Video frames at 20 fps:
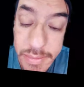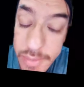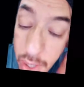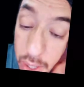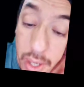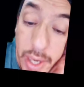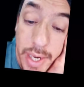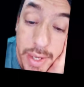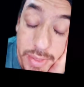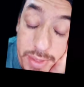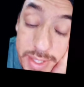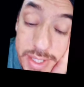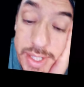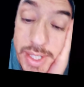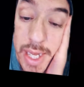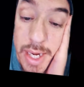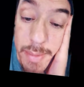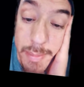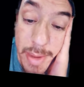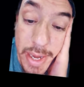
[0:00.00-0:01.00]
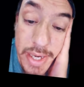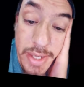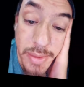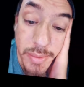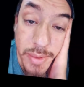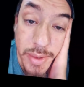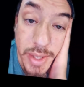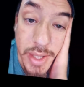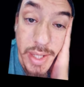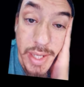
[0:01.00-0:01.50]
All right, this is how to
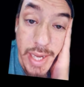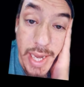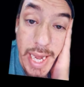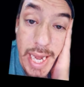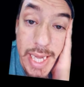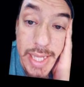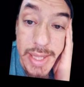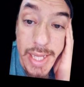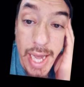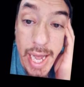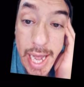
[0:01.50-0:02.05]
manually add the